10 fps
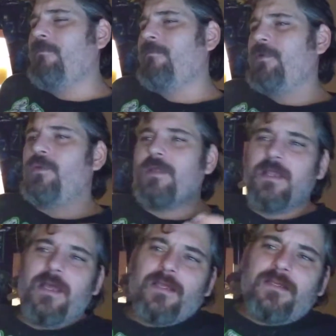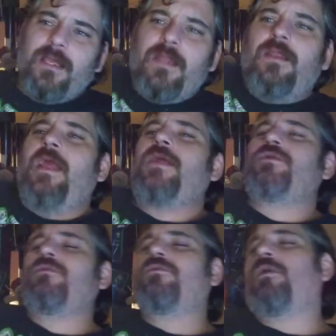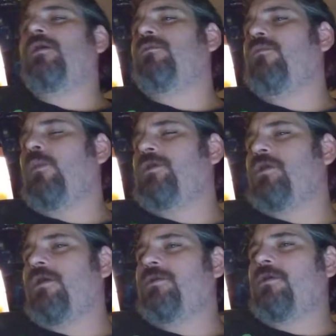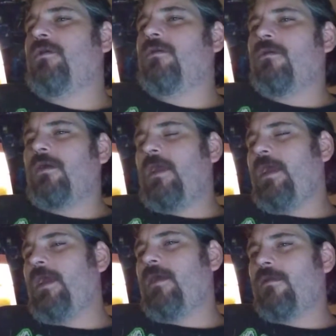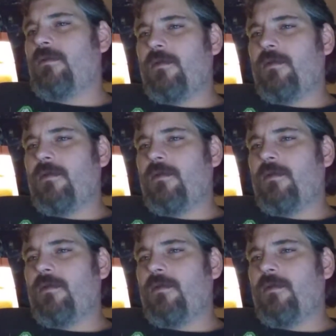between this and Hansel and Gretel, Witch Hunter, and